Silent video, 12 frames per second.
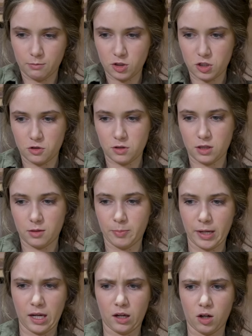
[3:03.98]
just using the
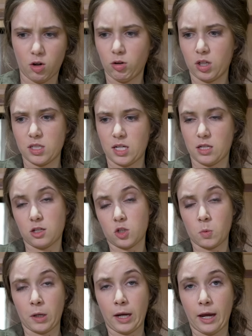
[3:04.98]
panko because that's
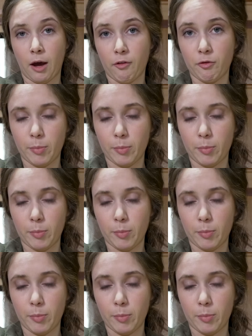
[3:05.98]
just what I have,